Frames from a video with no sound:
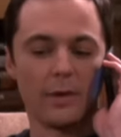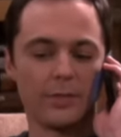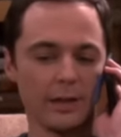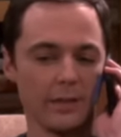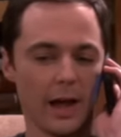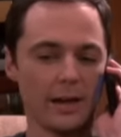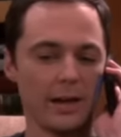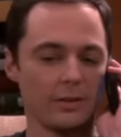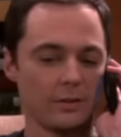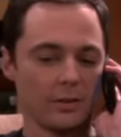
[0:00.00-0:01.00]
I think I
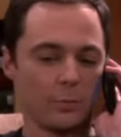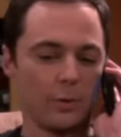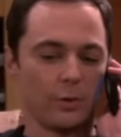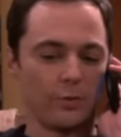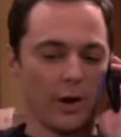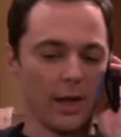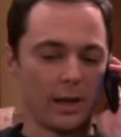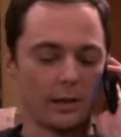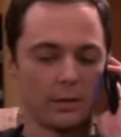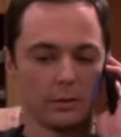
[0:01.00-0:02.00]
need to just be your
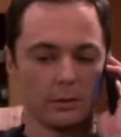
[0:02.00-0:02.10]
friend.